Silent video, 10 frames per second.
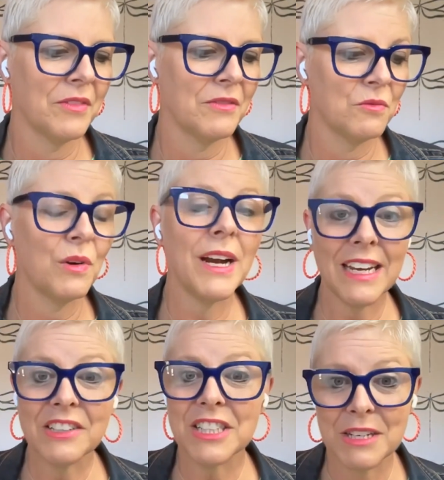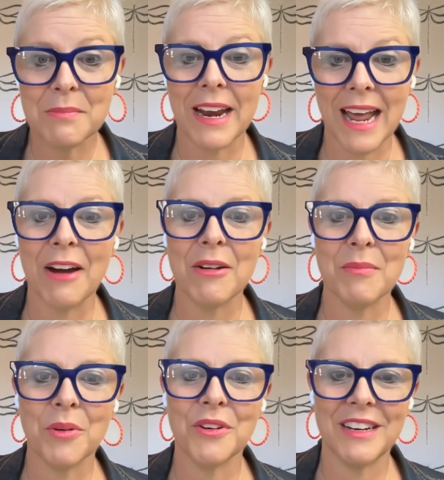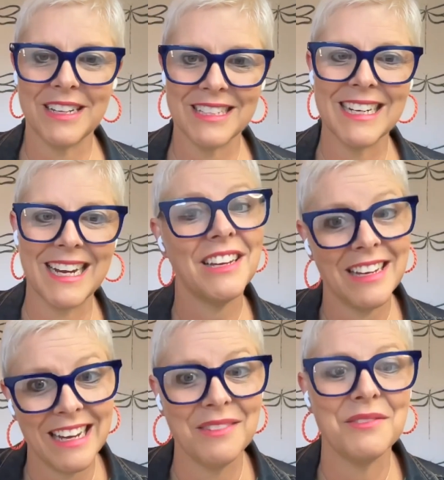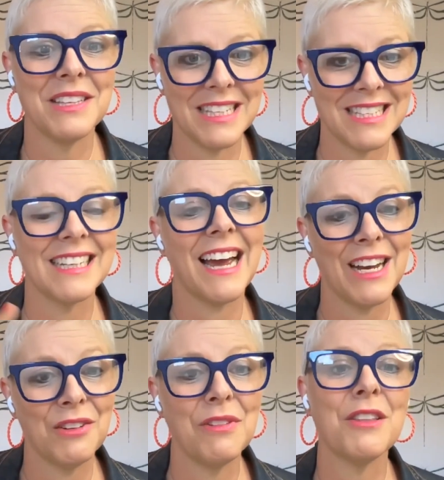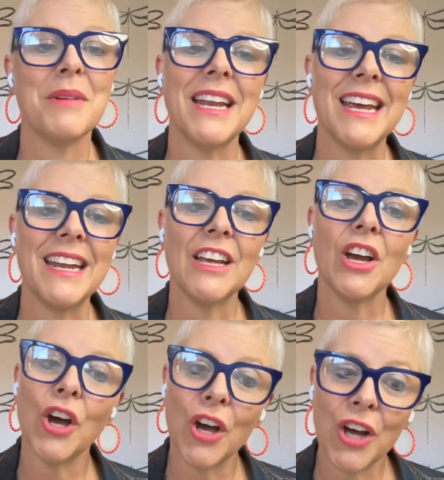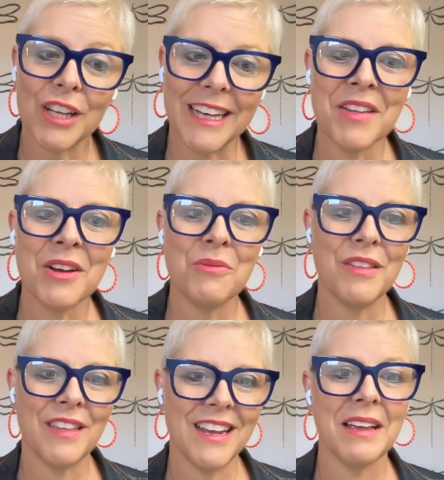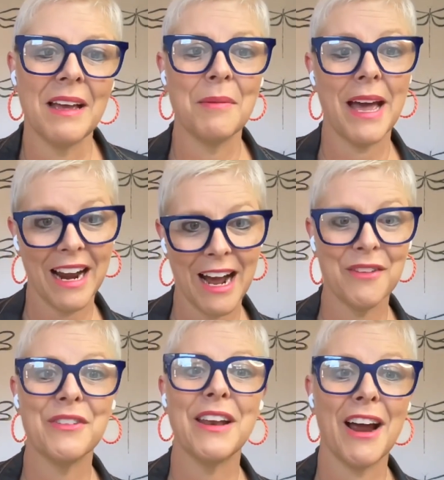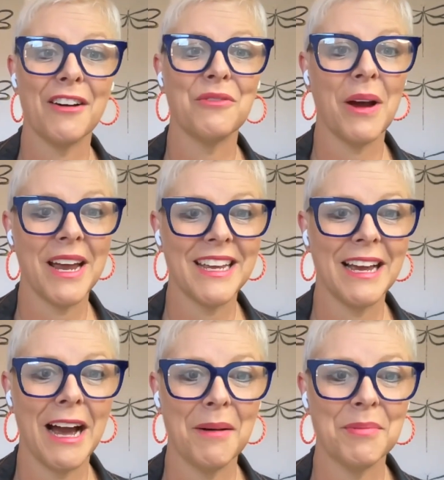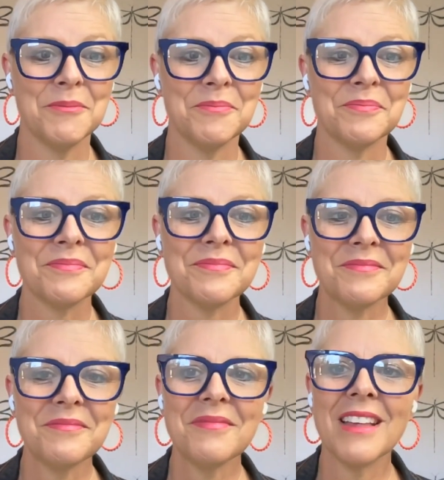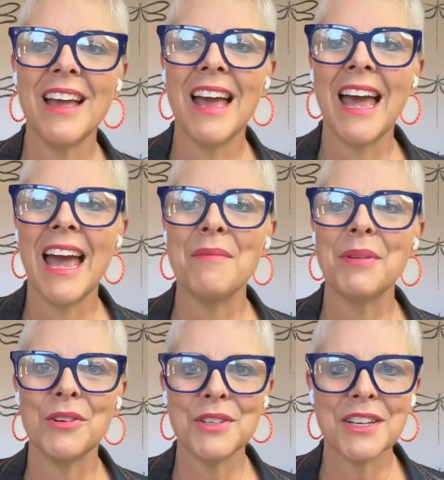reading just about how important it is to eat in the circadian rhythm and eating early within about half an hour of waking up. And because